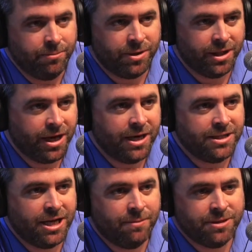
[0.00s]
But a lot
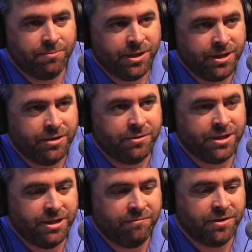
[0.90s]
of times, depending on
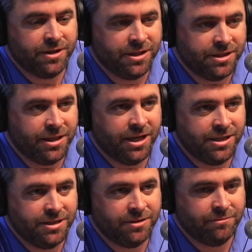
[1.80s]
the different
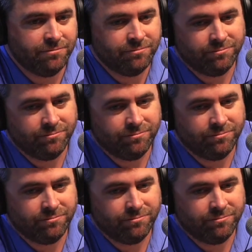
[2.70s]
insulation